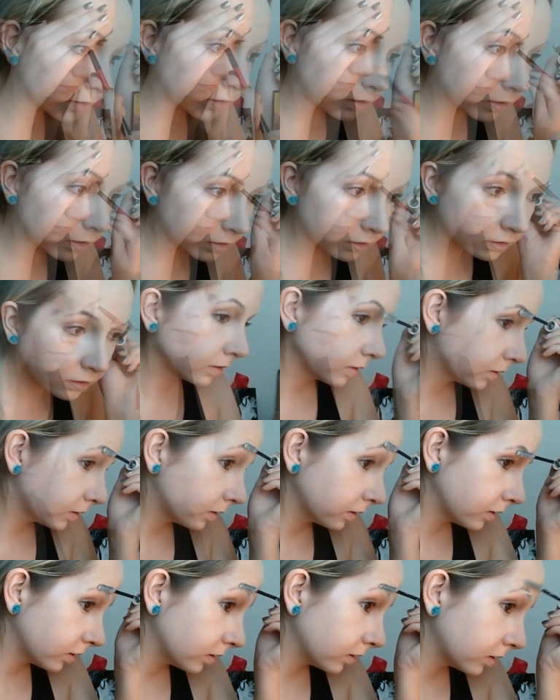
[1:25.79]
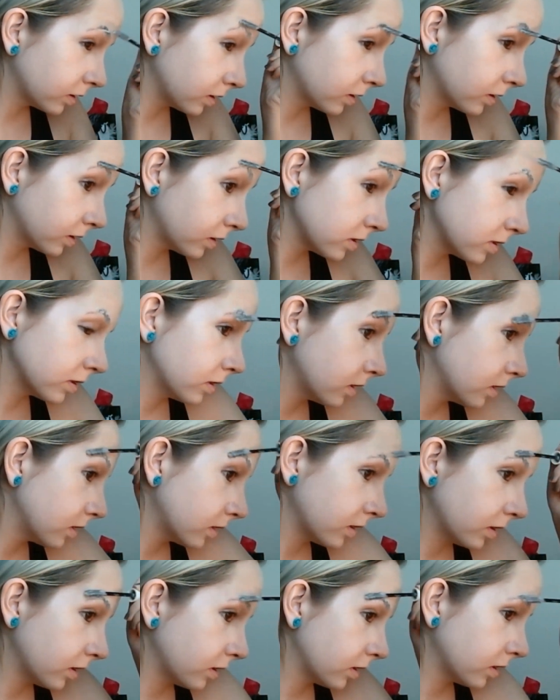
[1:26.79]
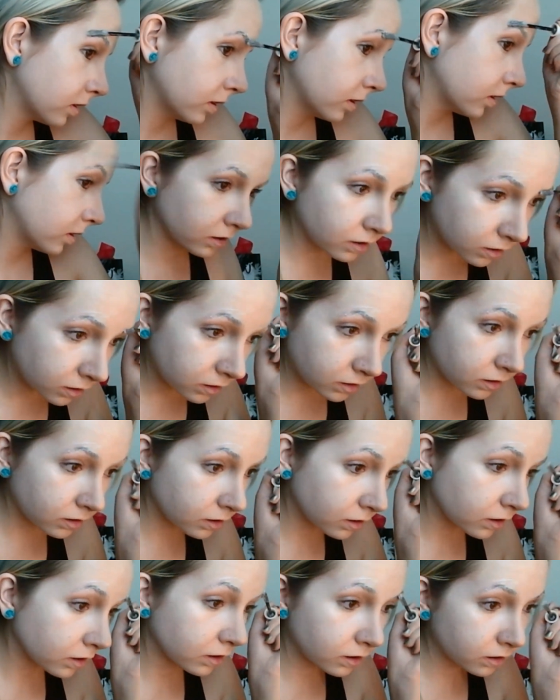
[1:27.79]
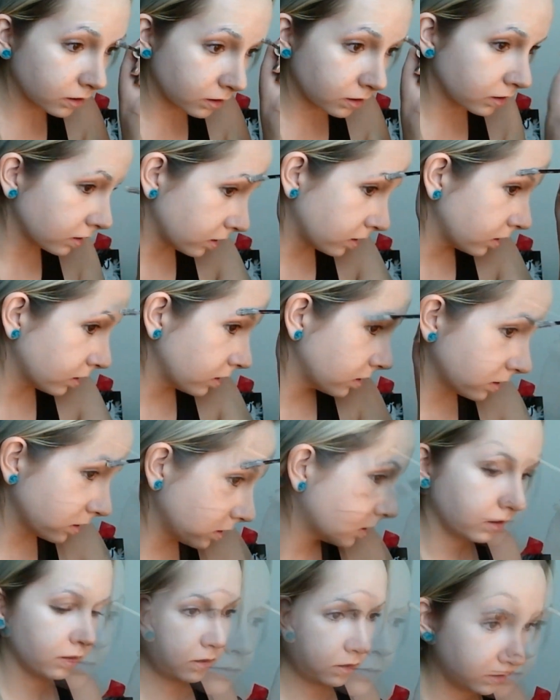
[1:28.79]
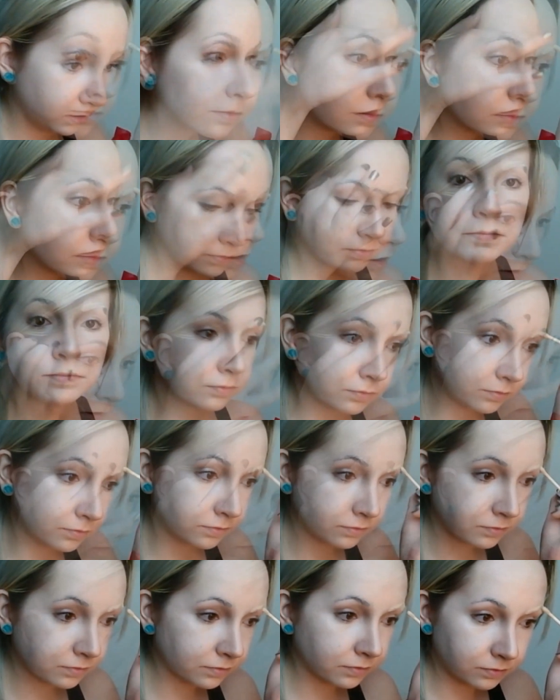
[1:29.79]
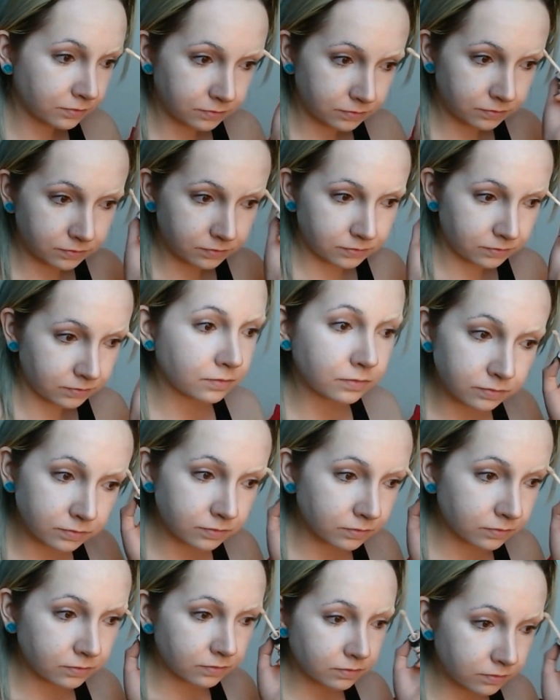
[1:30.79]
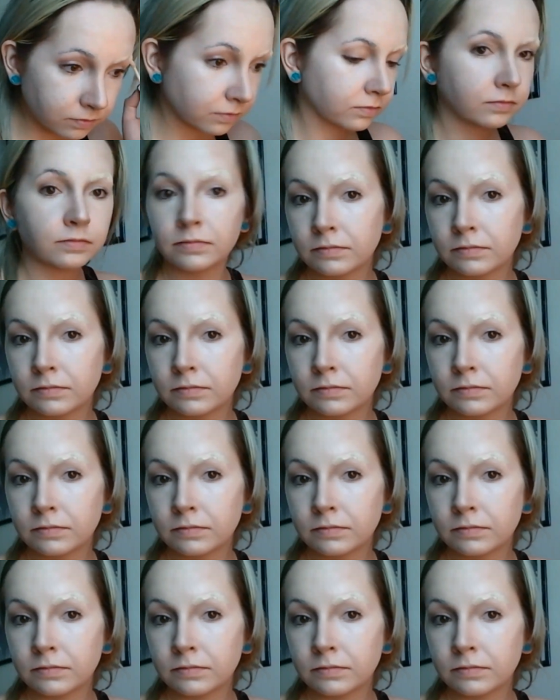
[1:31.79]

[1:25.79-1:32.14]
Urban Decay's Subversion Lash Primer as a glue for my eyebrows to set them